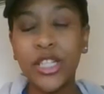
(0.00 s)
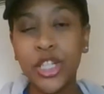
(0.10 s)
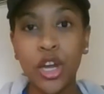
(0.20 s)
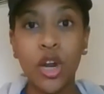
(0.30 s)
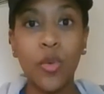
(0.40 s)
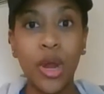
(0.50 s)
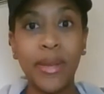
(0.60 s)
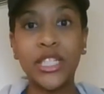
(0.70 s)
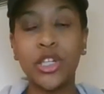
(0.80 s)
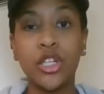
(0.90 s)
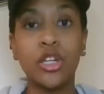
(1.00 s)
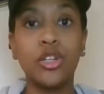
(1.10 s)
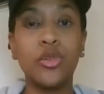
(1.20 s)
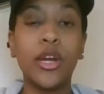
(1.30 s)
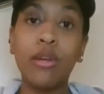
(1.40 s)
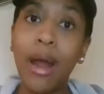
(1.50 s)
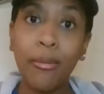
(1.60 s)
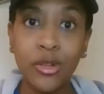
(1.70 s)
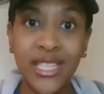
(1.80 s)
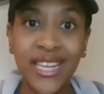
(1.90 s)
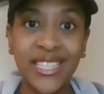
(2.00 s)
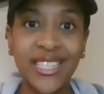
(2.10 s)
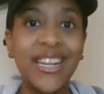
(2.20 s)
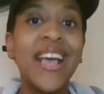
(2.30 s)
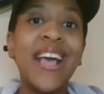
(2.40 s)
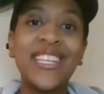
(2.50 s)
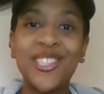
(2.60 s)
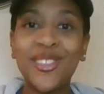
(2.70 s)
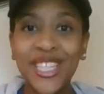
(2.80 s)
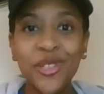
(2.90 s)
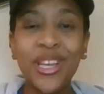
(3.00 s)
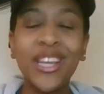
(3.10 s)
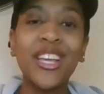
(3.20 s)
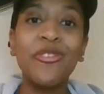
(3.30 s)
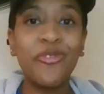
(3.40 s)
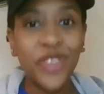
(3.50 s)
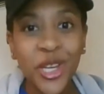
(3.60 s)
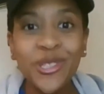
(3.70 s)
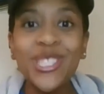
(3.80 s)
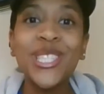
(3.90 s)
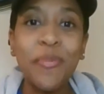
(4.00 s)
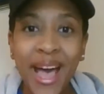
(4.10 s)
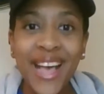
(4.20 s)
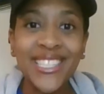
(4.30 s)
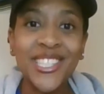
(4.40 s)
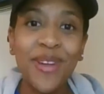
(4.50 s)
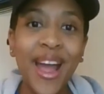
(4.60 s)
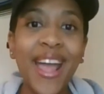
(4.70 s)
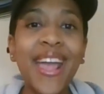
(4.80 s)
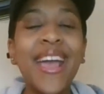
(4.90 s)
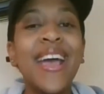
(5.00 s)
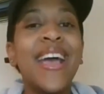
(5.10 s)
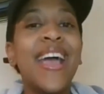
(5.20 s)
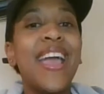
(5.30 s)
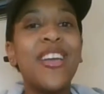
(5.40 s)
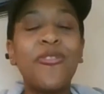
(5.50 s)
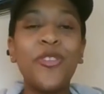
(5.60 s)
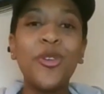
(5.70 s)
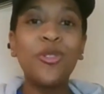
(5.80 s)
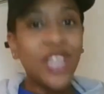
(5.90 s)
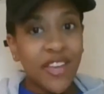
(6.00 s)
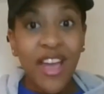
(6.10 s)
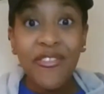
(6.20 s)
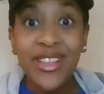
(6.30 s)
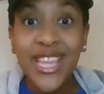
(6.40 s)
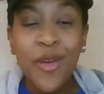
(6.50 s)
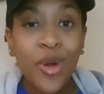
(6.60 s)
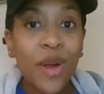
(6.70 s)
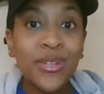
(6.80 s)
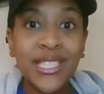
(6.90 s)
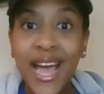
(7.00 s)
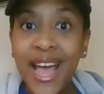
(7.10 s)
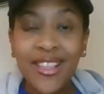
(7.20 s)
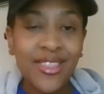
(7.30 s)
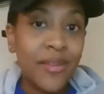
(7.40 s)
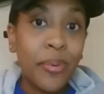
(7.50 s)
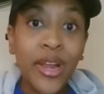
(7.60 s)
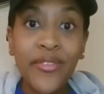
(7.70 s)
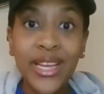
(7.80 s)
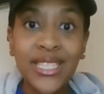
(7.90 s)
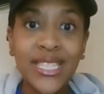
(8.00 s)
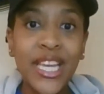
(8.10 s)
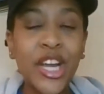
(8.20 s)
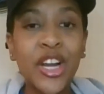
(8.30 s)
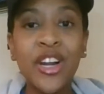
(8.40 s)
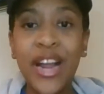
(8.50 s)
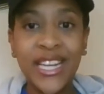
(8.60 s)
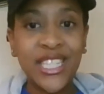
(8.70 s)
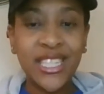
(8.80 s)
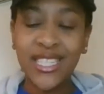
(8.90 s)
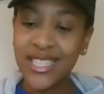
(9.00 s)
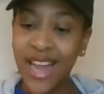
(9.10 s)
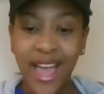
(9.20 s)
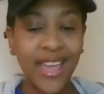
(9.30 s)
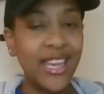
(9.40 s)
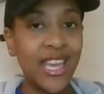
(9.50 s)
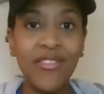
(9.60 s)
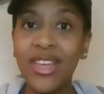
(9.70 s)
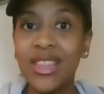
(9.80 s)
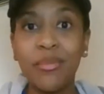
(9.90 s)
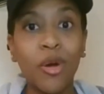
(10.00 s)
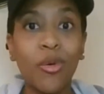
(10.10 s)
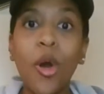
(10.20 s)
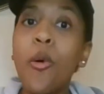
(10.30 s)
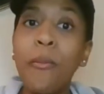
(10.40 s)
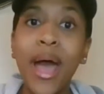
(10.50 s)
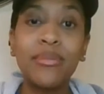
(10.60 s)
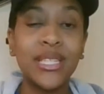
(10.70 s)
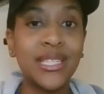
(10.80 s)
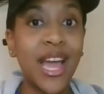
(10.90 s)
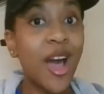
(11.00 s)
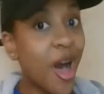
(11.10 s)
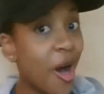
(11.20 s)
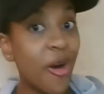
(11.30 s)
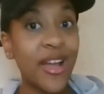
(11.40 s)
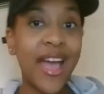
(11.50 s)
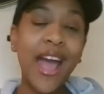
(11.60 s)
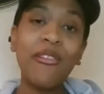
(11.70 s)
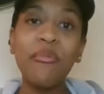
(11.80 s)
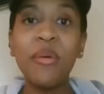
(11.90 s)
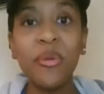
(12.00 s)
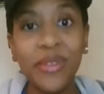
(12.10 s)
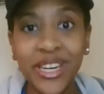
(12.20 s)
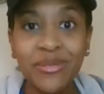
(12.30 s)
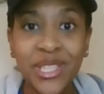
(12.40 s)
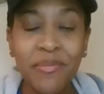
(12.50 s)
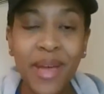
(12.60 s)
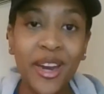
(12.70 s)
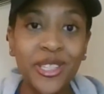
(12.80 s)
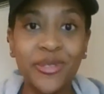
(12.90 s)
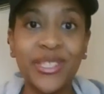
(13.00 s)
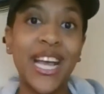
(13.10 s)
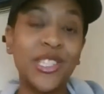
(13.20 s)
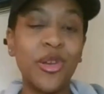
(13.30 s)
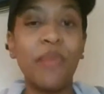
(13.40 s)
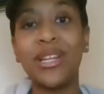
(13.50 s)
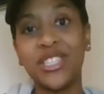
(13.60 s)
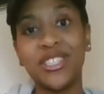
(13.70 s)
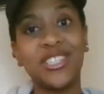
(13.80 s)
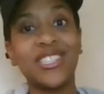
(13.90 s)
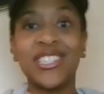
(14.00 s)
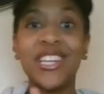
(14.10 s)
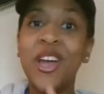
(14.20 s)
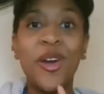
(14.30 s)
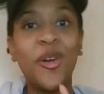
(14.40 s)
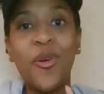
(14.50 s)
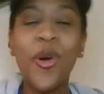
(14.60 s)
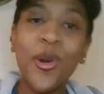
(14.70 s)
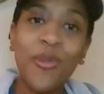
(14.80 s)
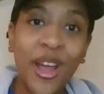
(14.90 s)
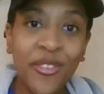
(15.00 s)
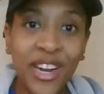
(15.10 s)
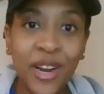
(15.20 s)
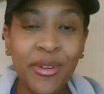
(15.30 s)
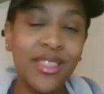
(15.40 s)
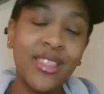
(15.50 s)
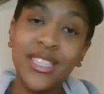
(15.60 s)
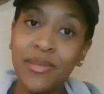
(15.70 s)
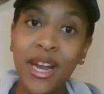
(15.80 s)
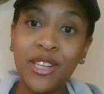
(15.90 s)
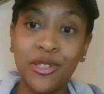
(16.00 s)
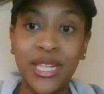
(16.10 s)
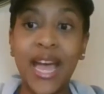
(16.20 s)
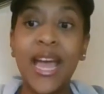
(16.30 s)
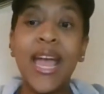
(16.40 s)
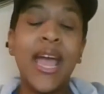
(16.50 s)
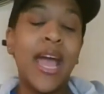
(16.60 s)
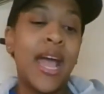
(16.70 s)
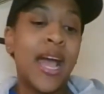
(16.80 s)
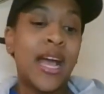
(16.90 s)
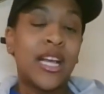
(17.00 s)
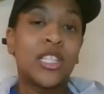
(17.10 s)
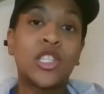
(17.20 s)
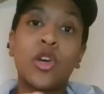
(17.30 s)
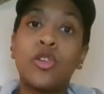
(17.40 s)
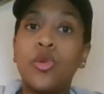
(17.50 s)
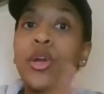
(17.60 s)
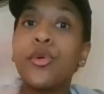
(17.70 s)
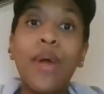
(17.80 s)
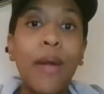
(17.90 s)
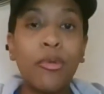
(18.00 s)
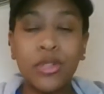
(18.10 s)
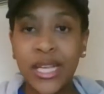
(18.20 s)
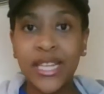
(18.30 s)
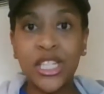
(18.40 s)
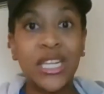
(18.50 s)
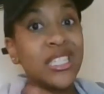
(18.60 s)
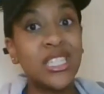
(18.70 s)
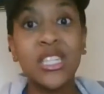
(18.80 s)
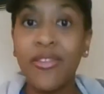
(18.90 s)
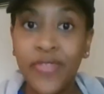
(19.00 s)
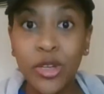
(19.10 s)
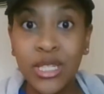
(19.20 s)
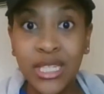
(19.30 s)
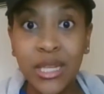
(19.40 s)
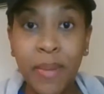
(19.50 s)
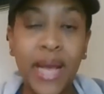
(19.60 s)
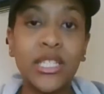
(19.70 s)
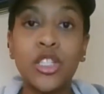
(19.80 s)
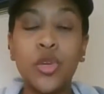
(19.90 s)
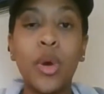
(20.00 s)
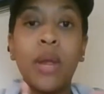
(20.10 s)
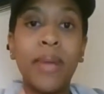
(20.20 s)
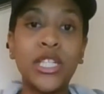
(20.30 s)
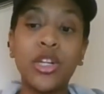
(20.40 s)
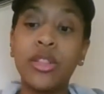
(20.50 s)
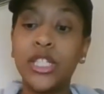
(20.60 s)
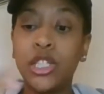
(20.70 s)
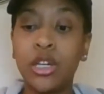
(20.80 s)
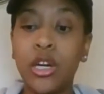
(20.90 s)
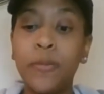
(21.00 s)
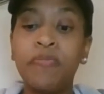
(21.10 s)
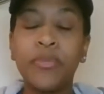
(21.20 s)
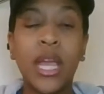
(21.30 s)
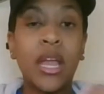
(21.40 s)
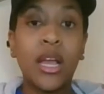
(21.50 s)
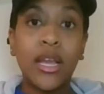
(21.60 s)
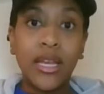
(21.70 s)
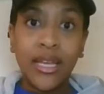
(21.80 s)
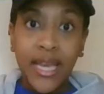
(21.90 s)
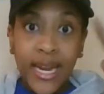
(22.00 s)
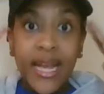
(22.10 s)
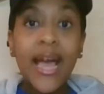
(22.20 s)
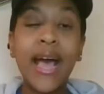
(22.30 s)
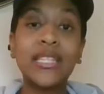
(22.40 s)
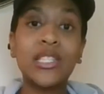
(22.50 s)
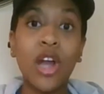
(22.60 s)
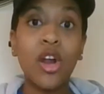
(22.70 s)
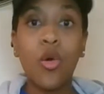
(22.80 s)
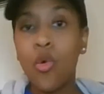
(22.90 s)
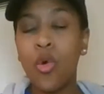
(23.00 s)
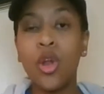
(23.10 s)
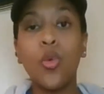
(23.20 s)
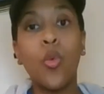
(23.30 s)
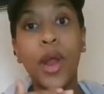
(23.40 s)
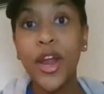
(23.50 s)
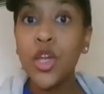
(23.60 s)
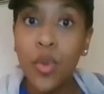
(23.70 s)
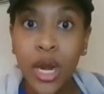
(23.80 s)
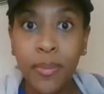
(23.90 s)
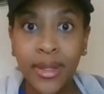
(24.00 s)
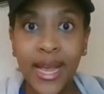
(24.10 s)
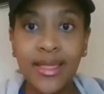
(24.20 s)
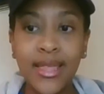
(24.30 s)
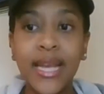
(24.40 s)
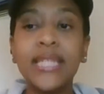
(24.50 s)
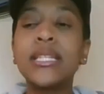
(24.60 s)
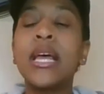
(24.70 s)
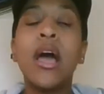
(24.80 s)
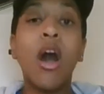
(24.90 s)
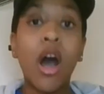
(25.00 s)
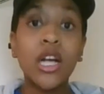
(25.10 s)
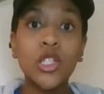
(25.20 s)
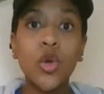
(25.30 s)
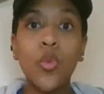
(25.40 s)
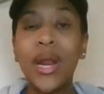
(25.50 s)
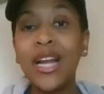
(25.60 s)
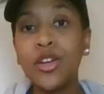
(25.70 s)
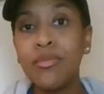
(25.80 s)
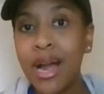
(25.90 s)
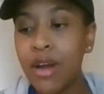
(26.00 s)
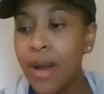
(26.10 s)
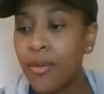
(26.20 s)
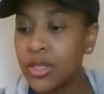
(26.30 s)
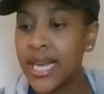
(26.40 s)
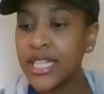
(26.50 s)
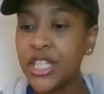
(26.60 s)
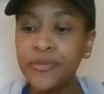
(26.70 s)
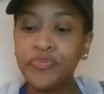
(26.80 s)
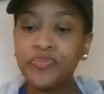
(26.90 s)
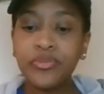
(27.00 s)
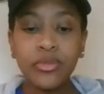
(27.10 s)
that you're going to want to make sure you're doing crop rotation is so that you can confuse the pests, right? If you leave everything where it was at the previous year, it's just like giving them a roadmap to say, oh, okay, I remember where them tomatoes was at, so I'm about to just go on right over there where the tomatoes is at. So doing crop rotation, it just confuses the pests. So you want to make sure that you're getting a head start on where you want to plant things. Also, when I do my crop rotation,